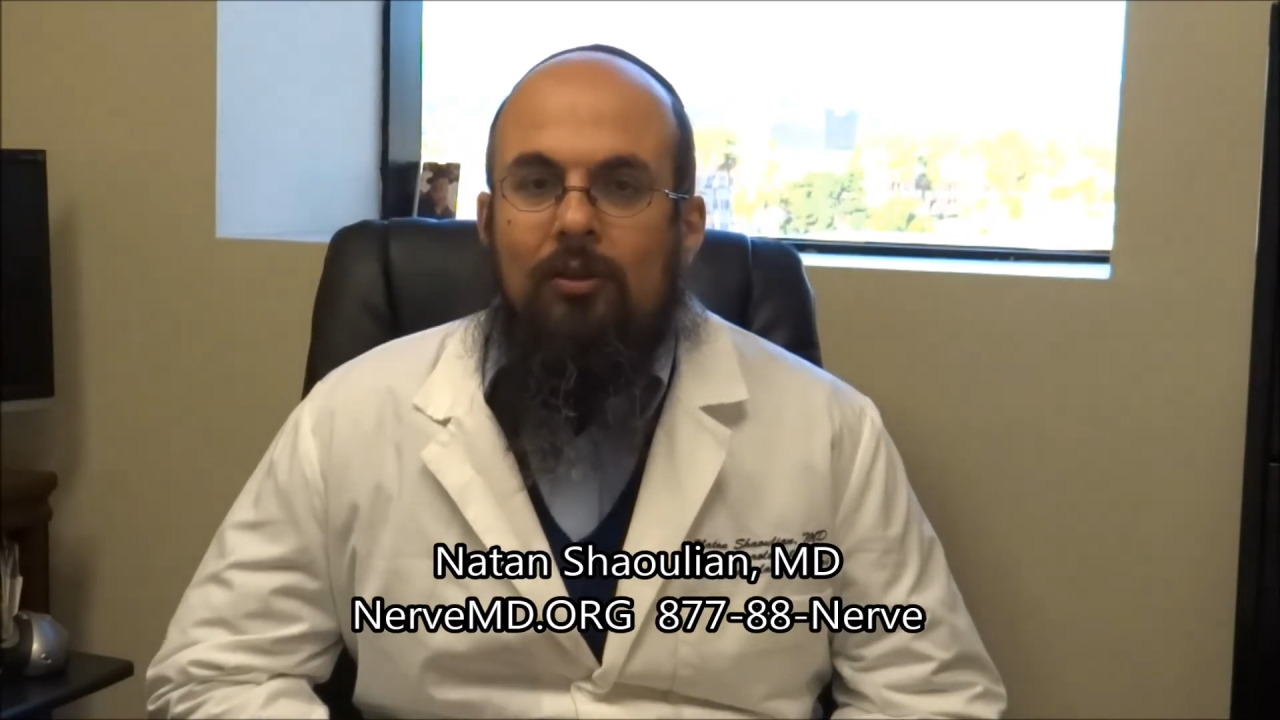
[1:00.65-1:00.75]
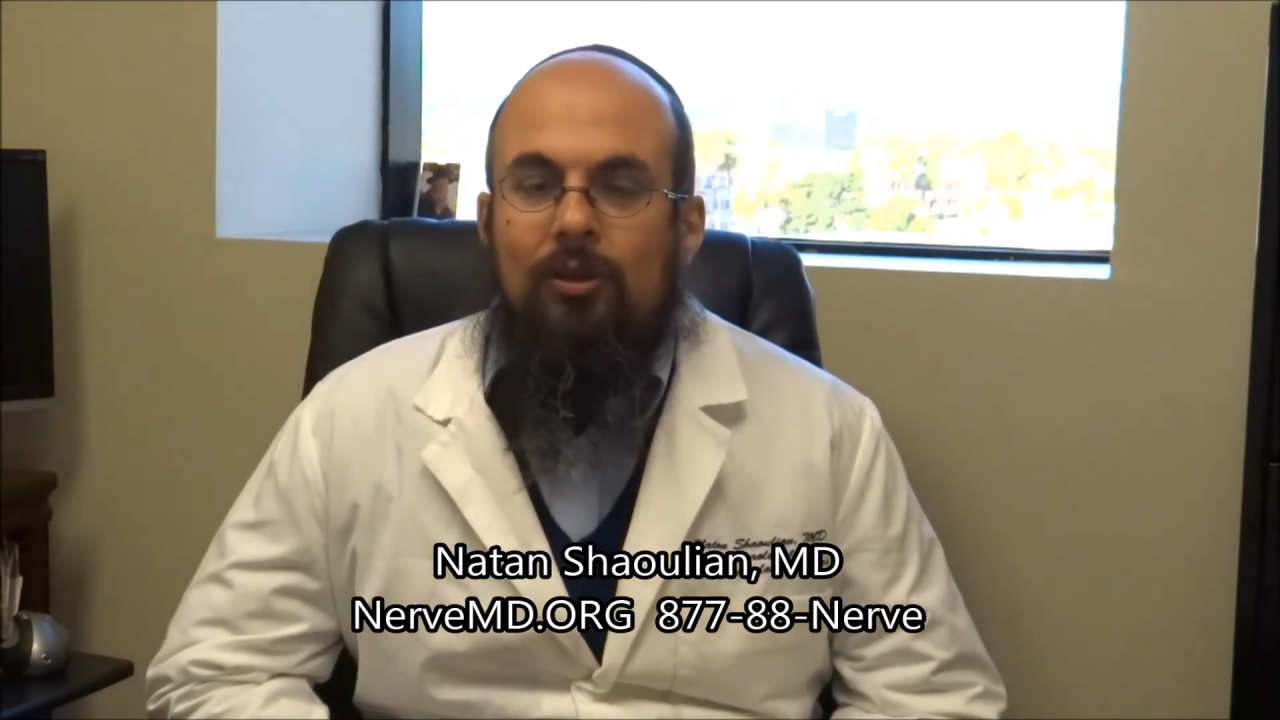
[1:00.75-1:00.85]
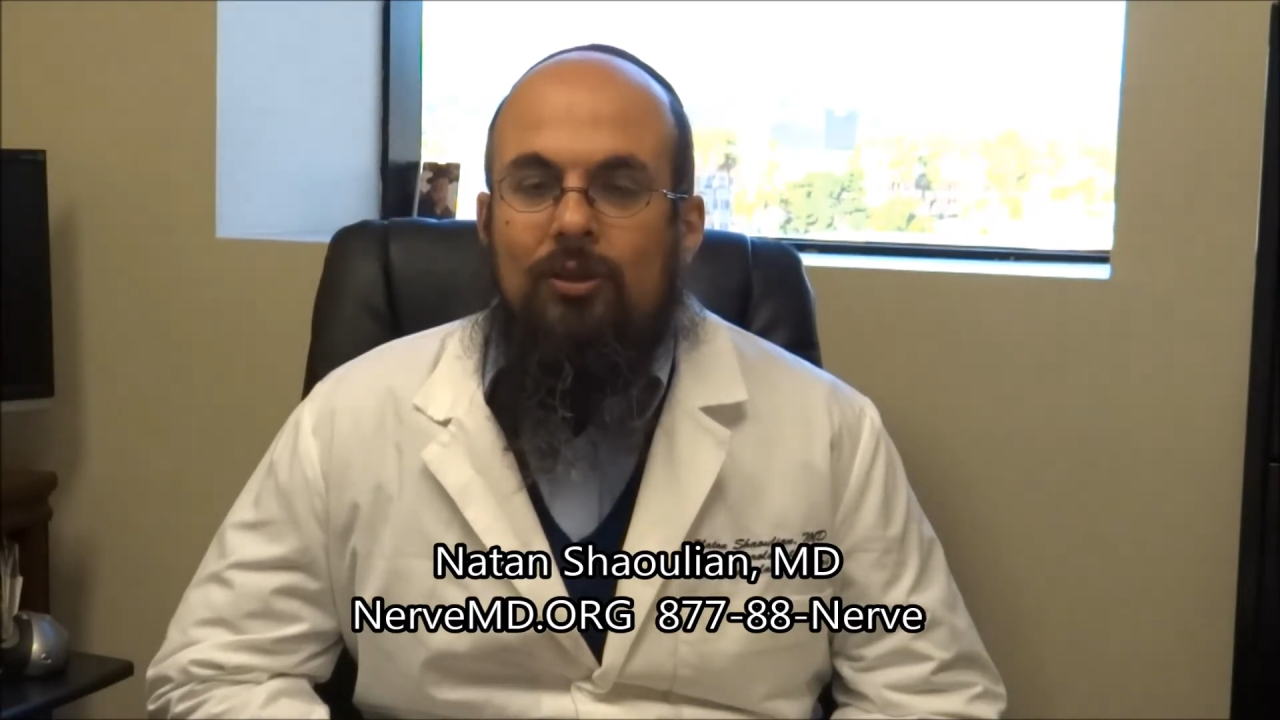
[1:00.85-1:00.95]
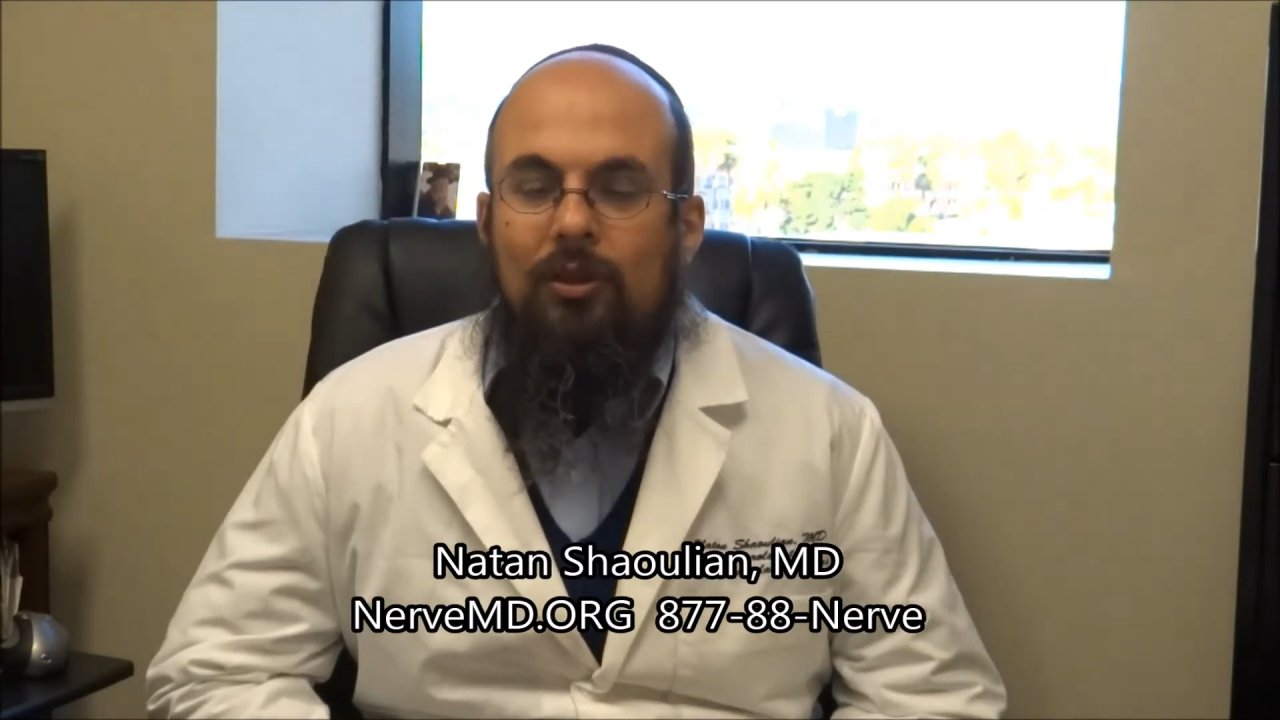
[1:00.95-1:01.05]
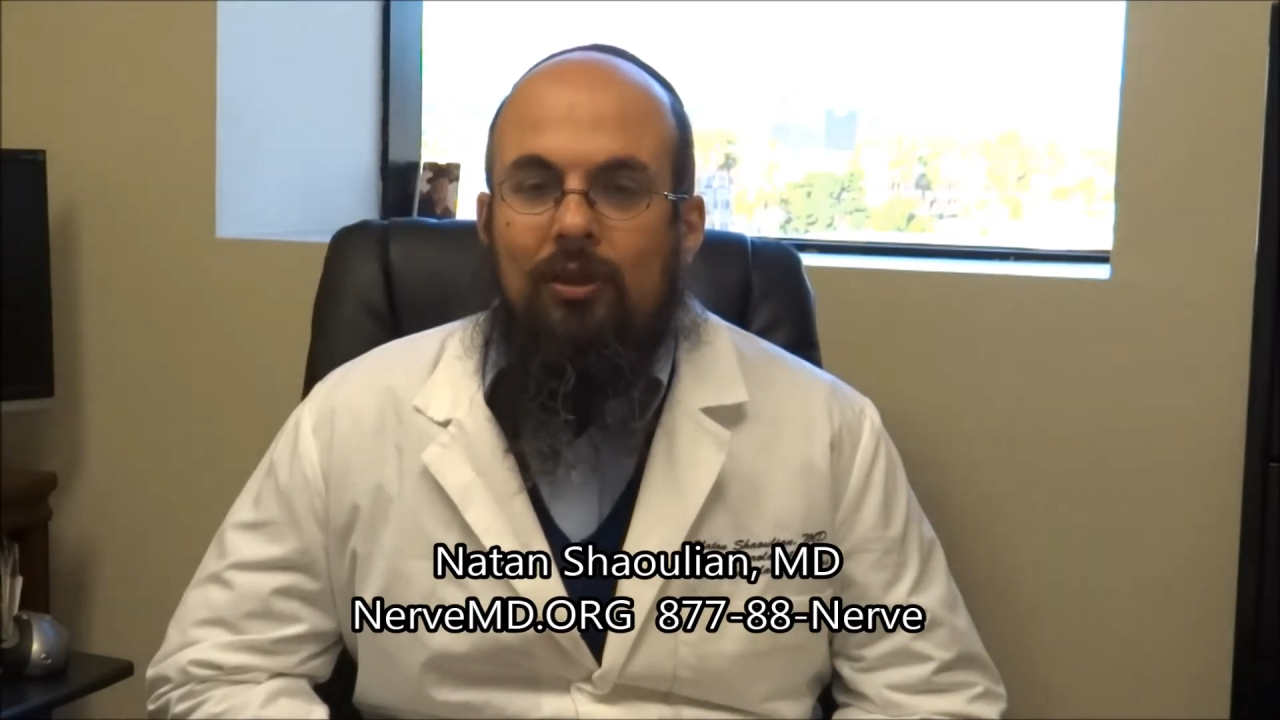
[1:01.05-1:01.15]

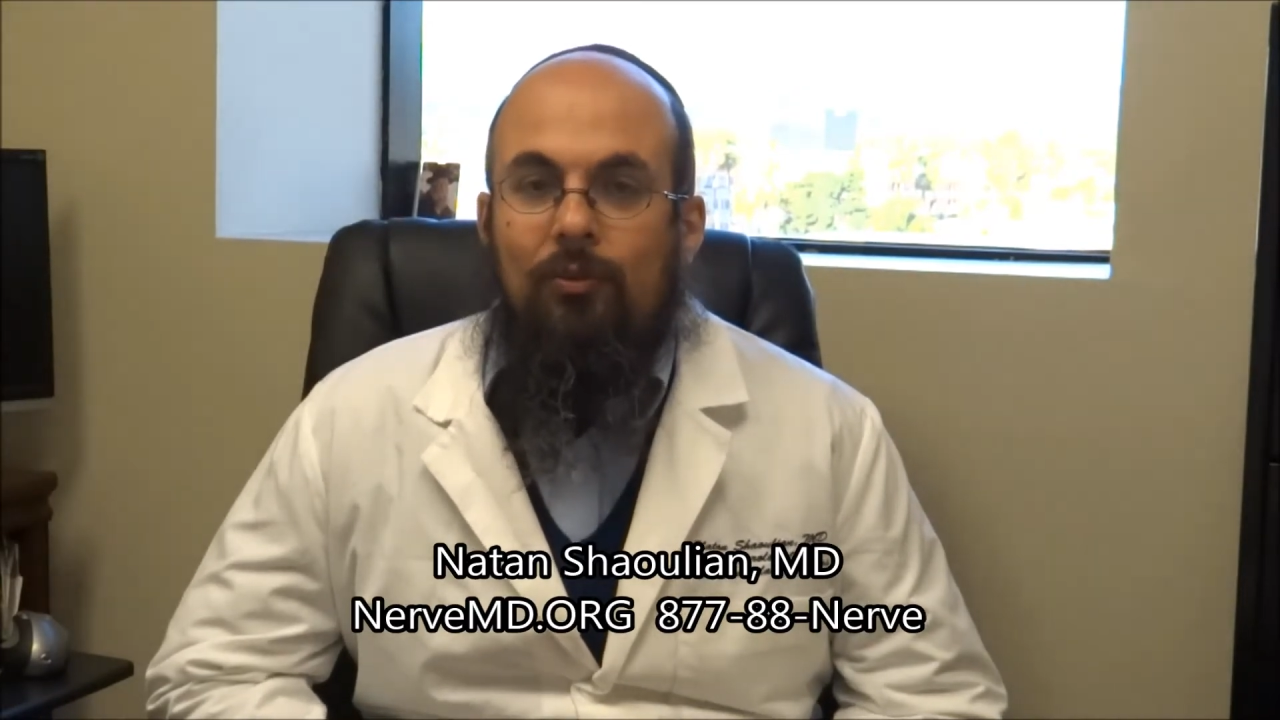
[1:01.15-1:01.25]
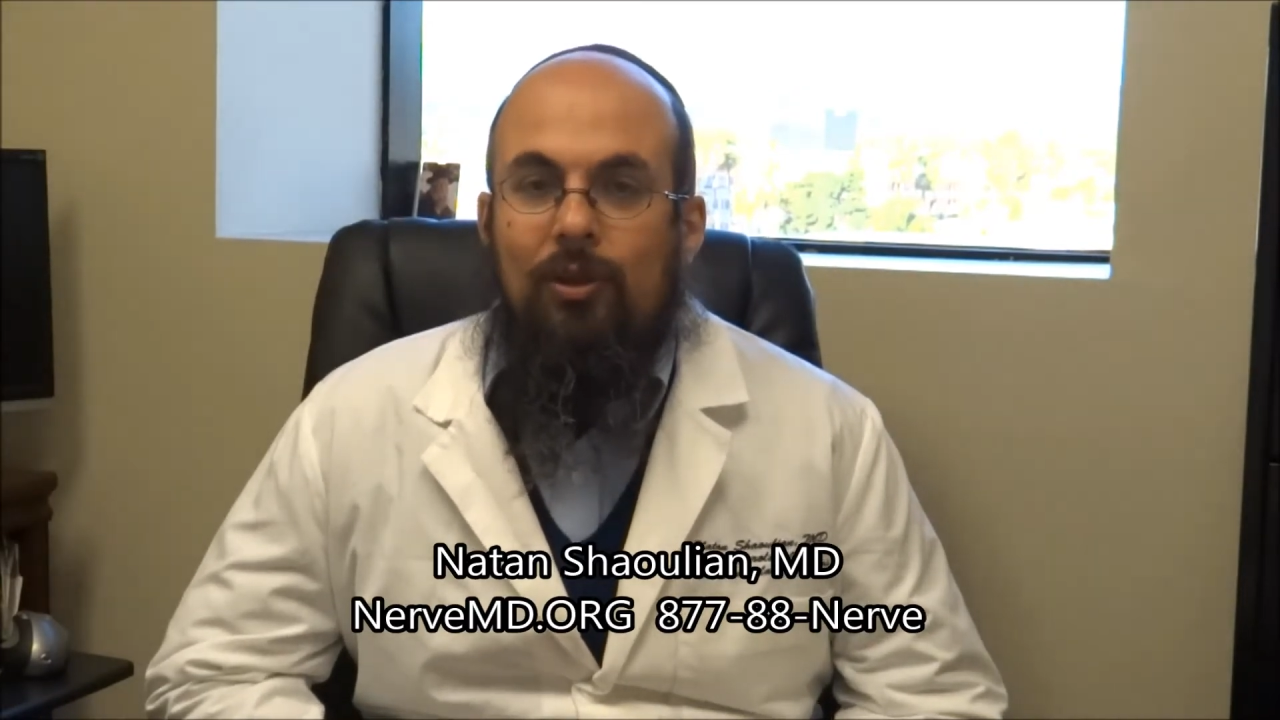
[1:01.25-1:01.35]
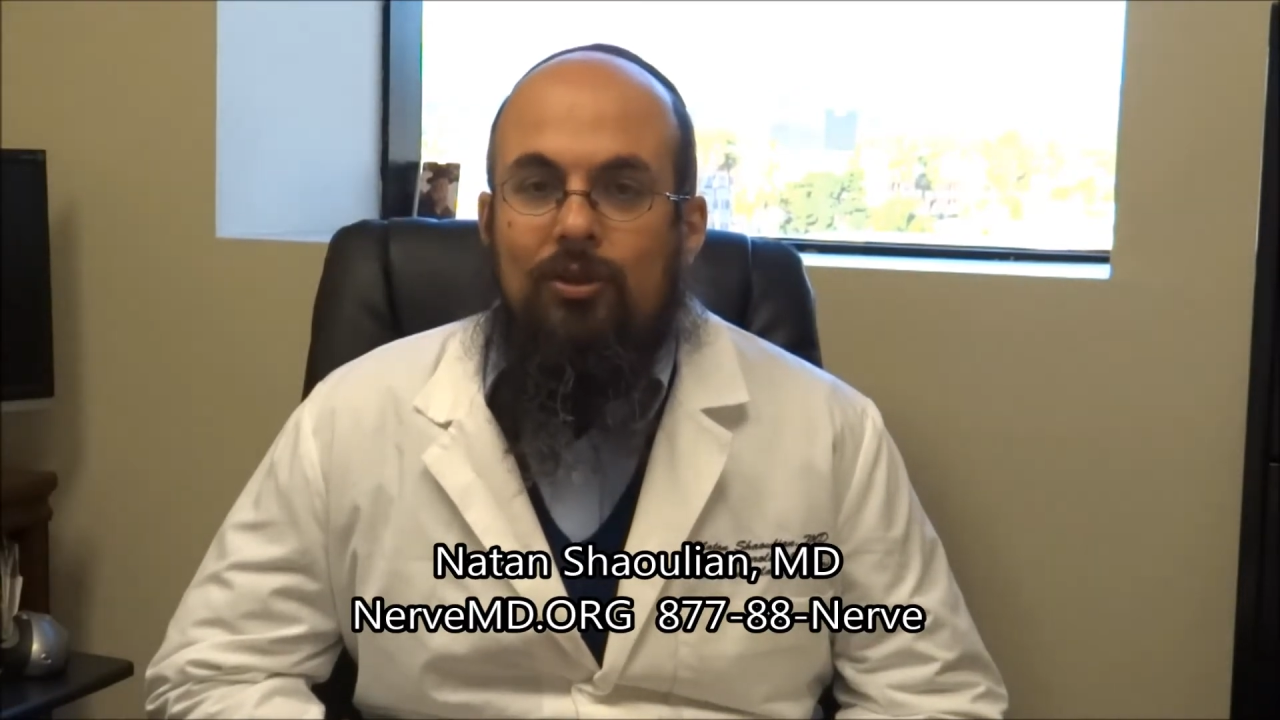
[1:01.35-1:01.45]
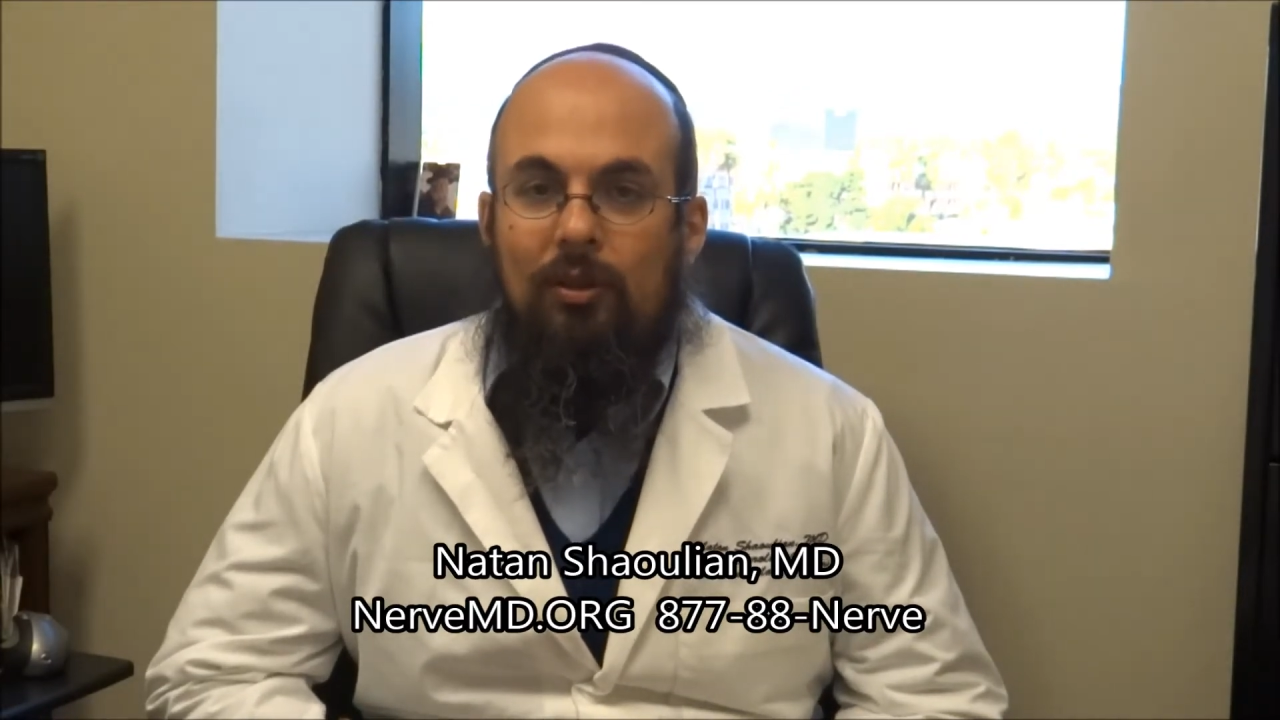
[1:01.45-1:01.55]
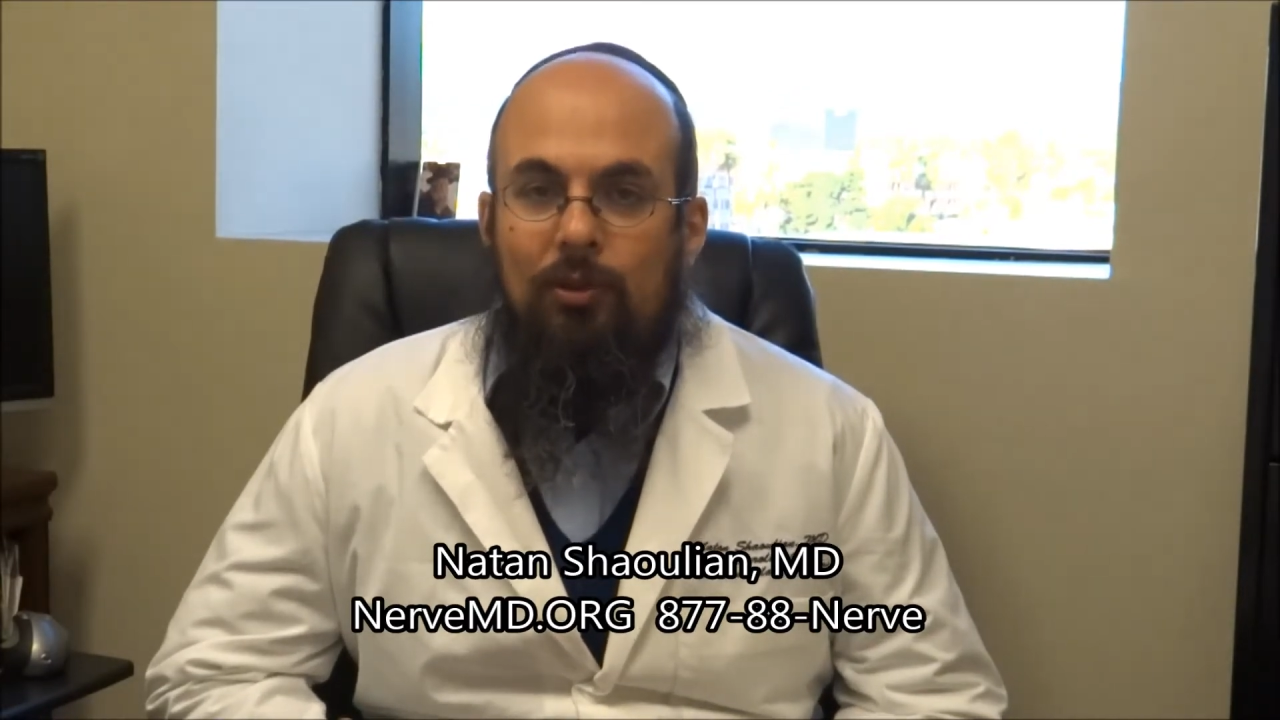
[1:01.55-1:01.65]
This, uh, once the